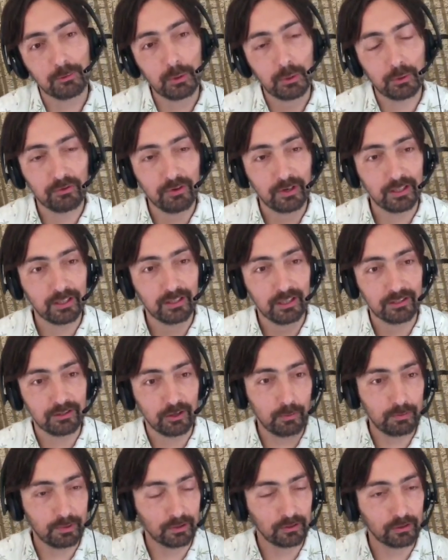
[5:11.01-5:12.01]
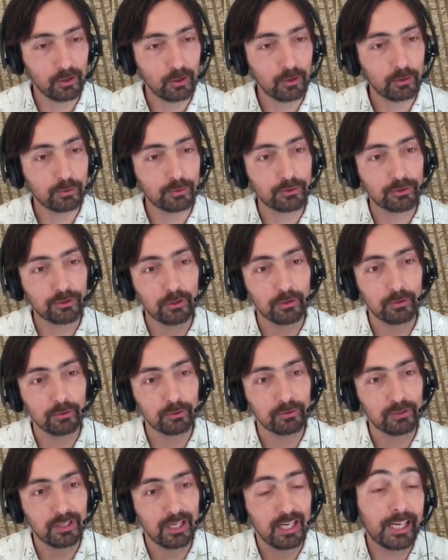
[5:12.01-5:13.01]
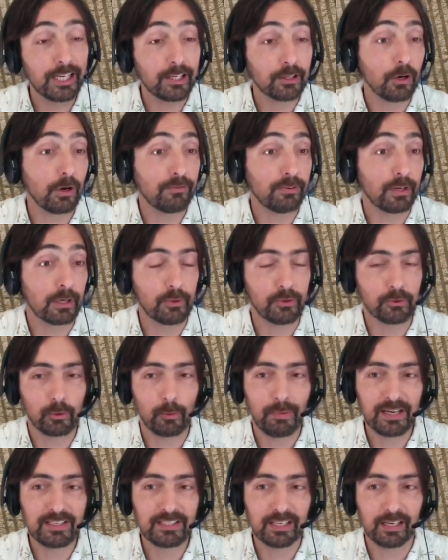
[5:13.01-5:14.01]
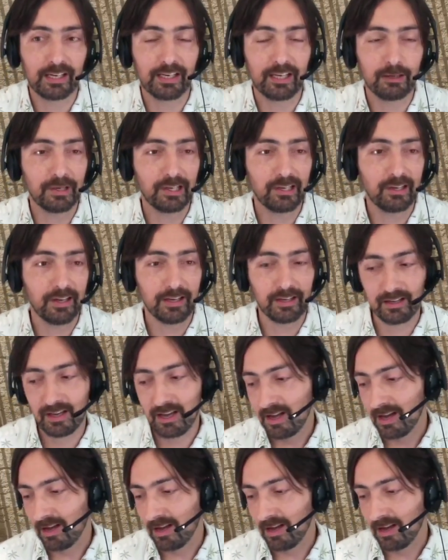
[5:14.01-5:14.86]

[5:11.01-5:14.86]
We were running these open calls called Clean Coffee, which were basically a bit like